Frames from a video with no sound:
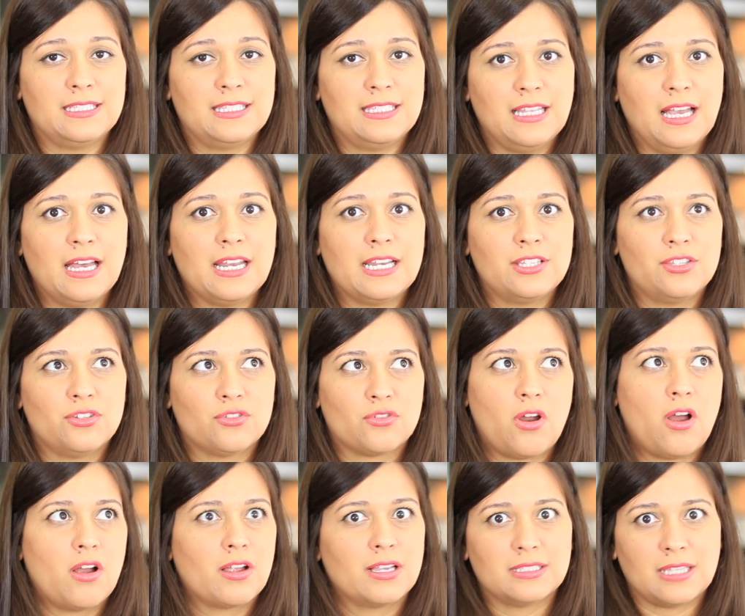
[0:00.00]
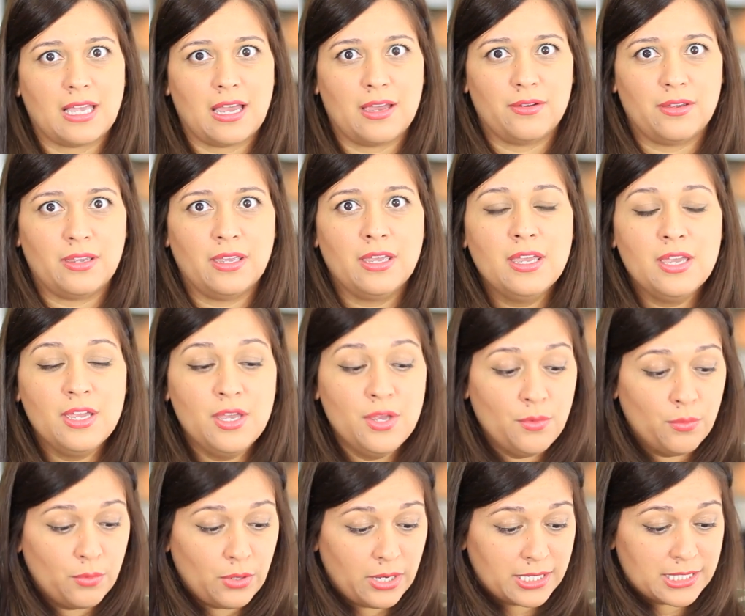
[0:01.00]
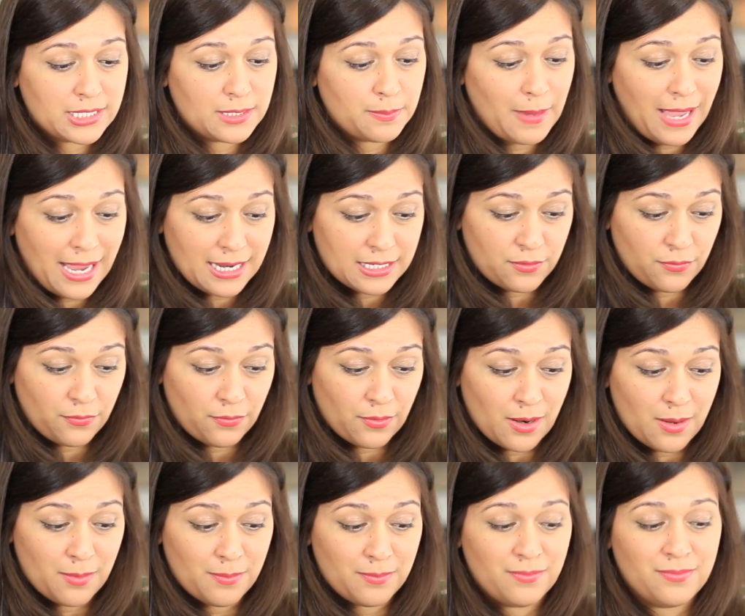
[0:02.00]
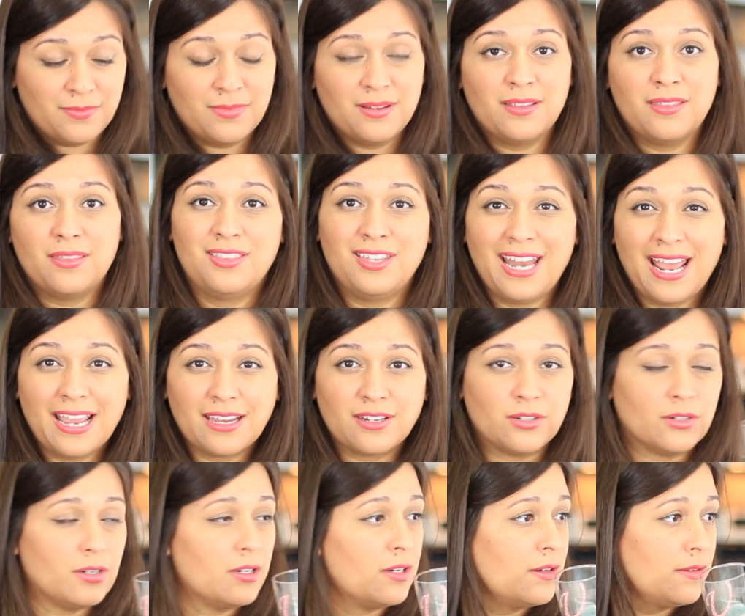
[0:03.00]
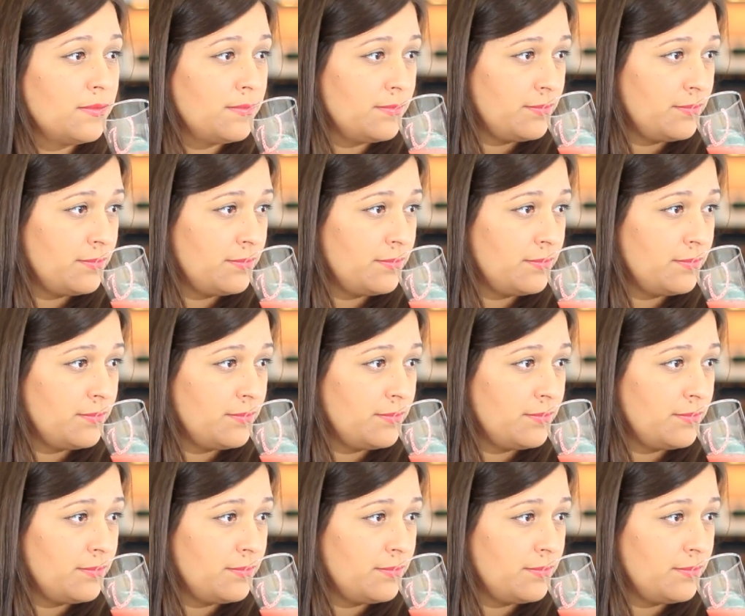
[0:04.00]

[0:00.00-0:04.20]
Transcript: It's not as strong as I would expect from the nectar.